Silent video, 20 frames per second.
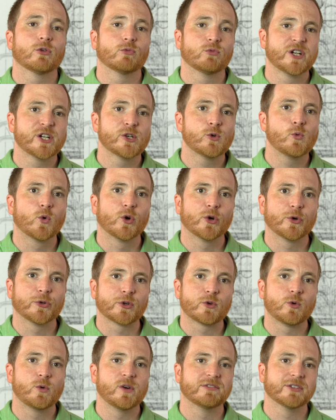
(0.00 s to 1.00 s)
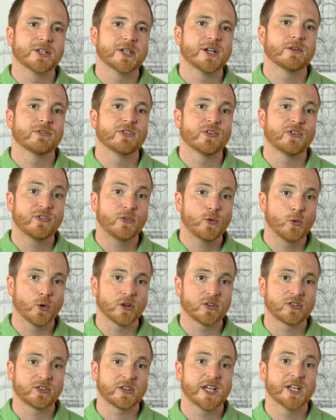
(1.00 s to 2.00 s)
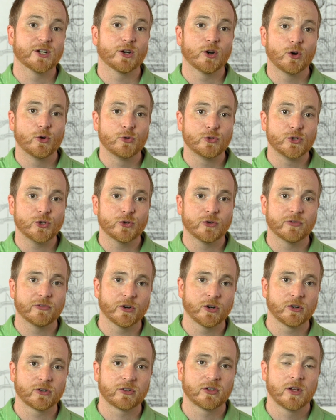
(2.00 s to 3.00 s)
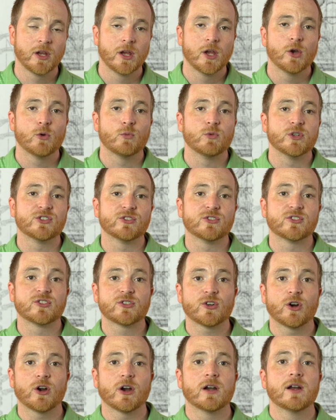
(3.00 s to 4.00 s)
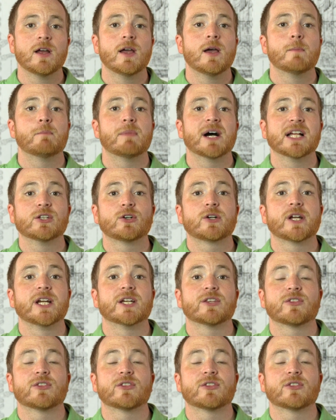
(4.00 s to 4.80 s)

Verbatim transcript: a real-world equivalent of the Force in our own universe, we should start by looking